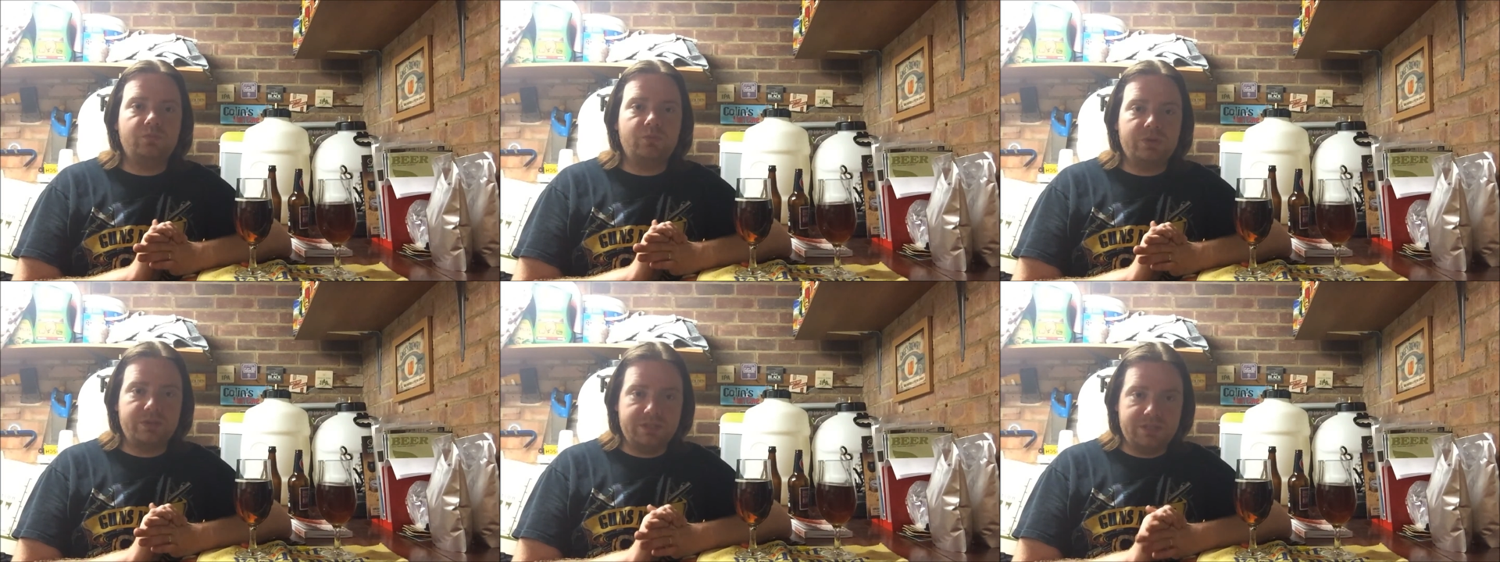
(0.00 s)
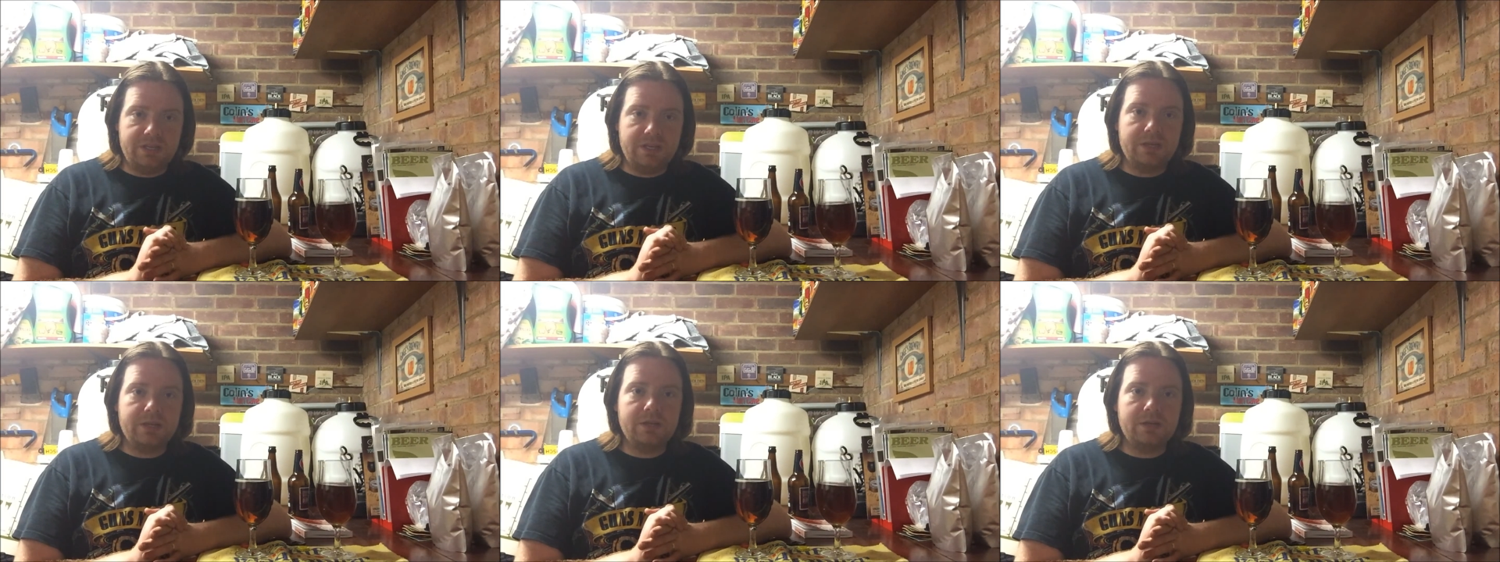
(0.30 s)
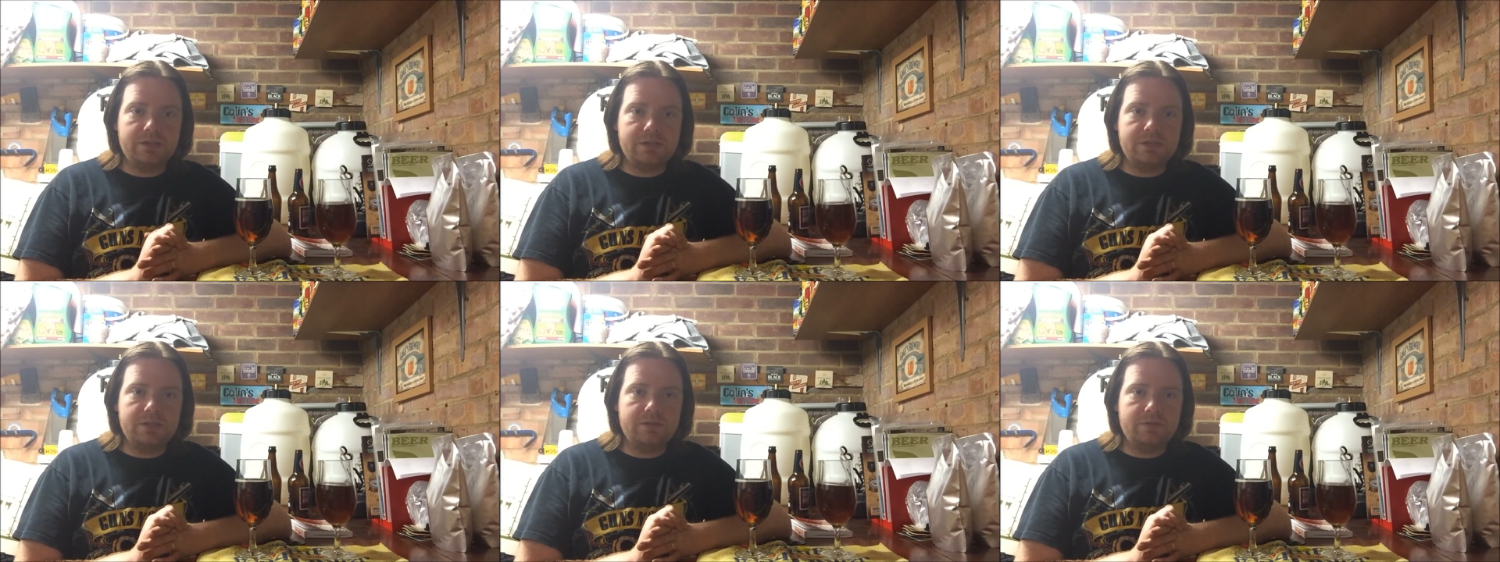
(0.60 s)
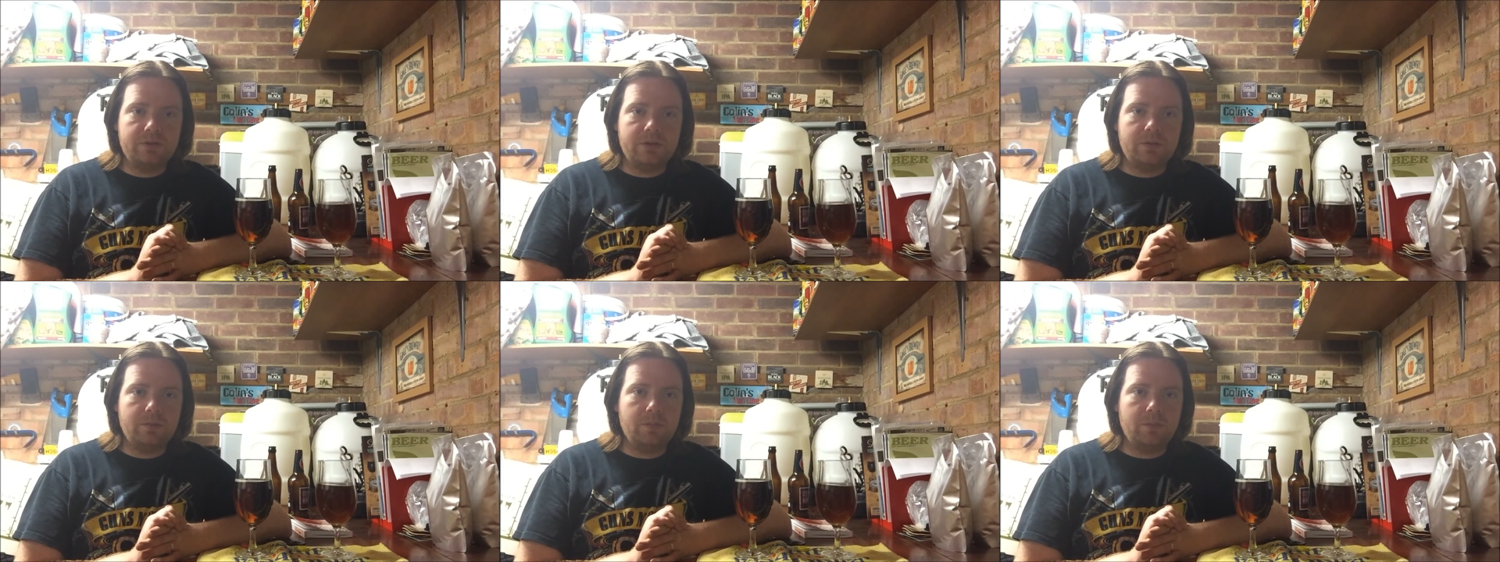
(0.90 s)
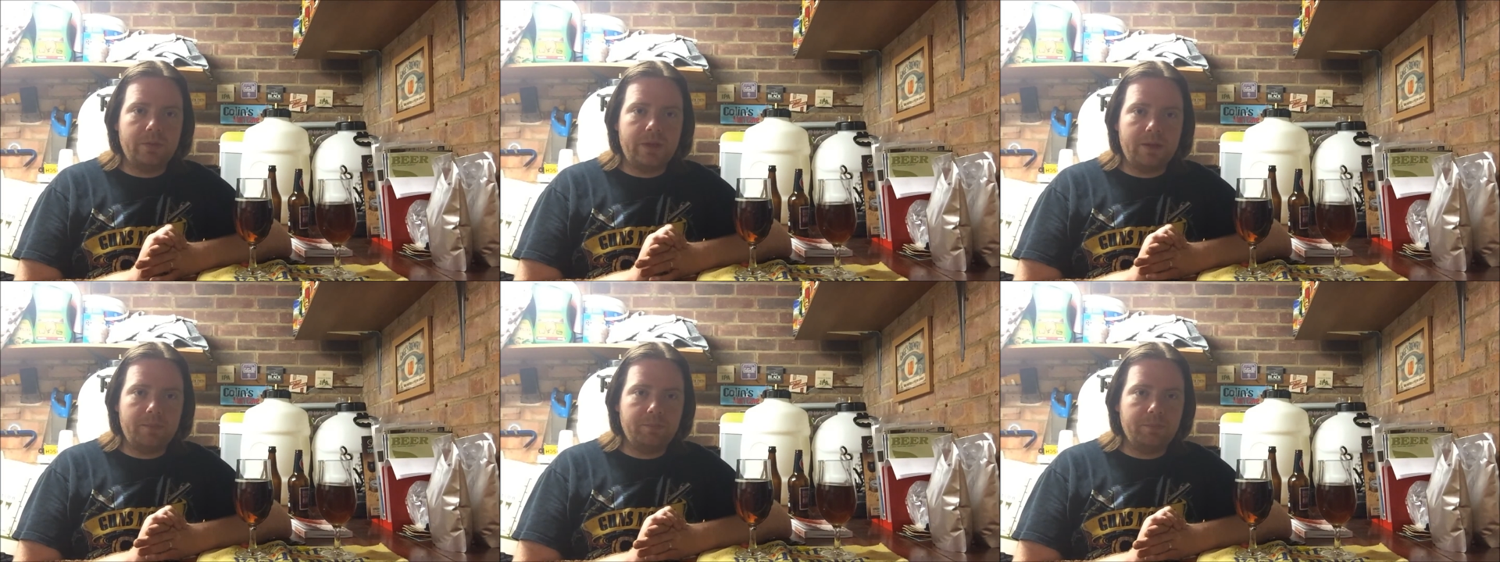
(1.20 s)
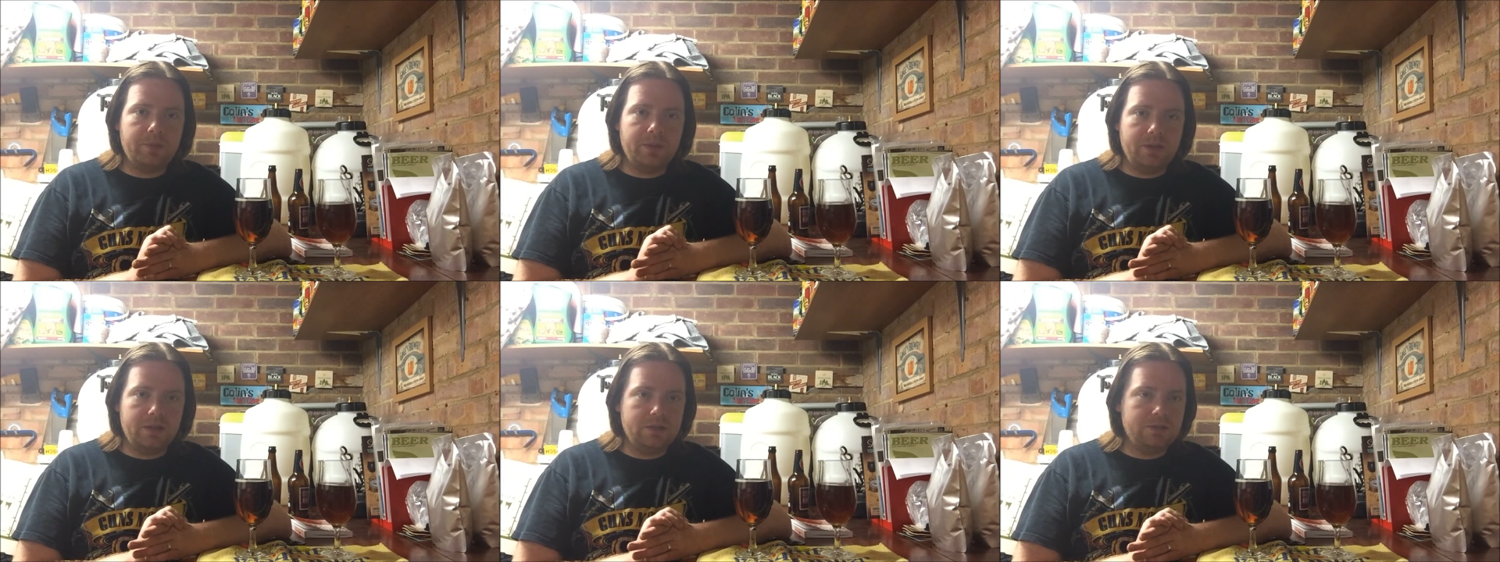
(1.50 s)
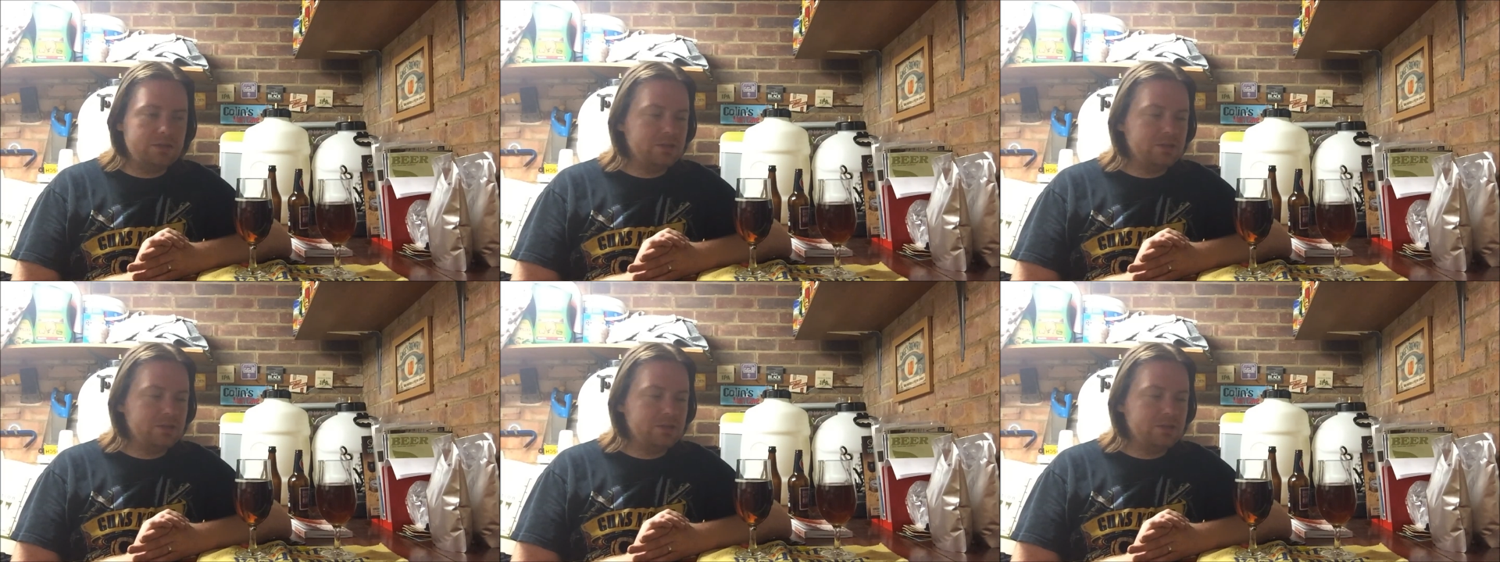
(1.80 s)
ridiculously drinkable, that beer.